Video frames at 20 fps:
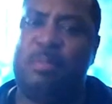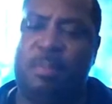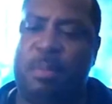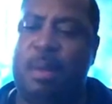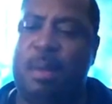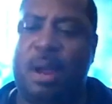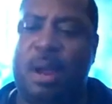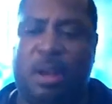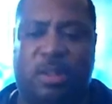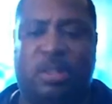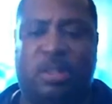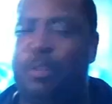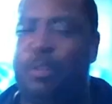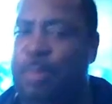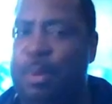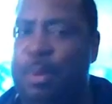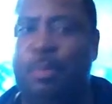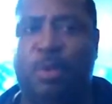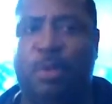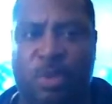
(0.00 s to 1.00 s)
Microsoft
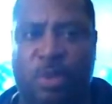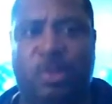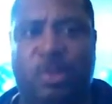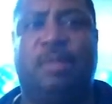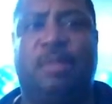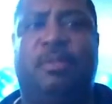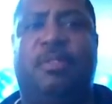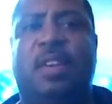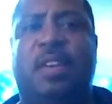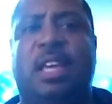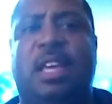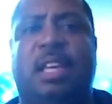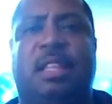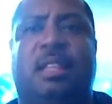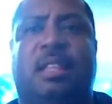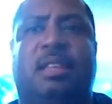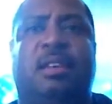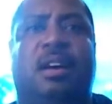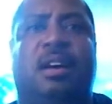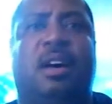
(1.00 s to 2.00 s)
people losing faith.
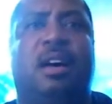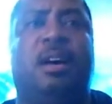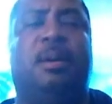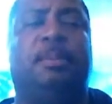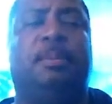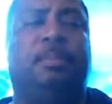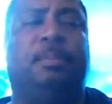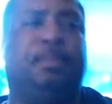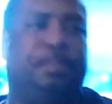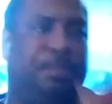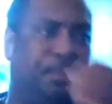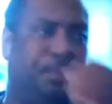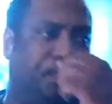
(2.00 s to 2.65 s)
Um,